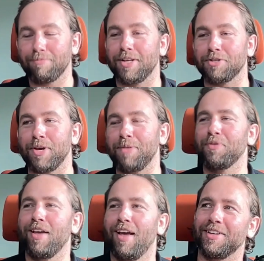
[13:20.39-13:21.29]
That's me.
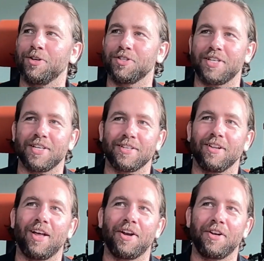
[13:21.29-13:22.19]
You'll see us at a
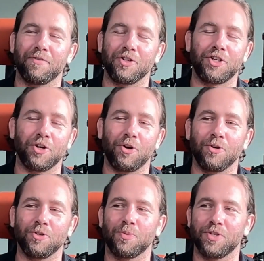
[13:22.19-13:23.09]
lot of different
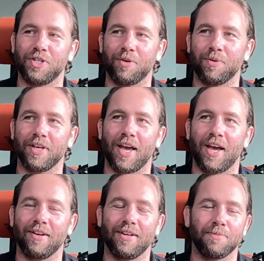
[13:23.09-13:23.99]
shows. We're generally
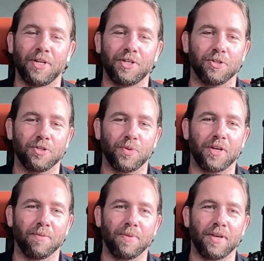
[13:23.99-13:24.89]
at as many shows as we
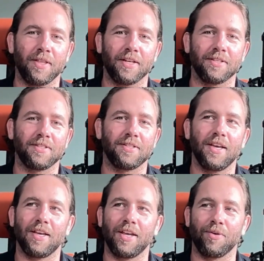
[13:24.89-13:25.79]
can be. That's
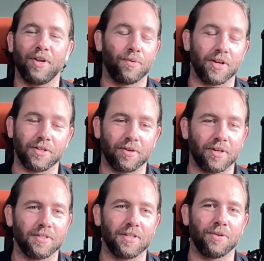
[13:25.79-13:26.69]
in
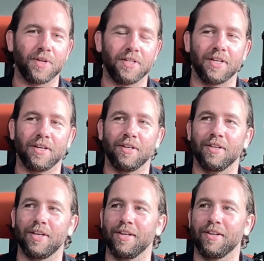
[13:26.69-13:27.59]
restaurants, in retail,
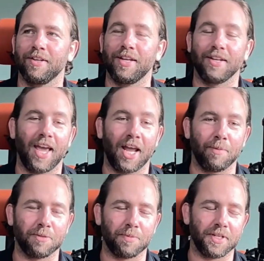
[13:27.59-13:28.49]
in
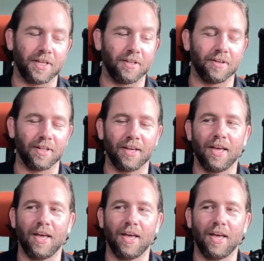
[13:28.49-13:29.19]
cannabis particularly.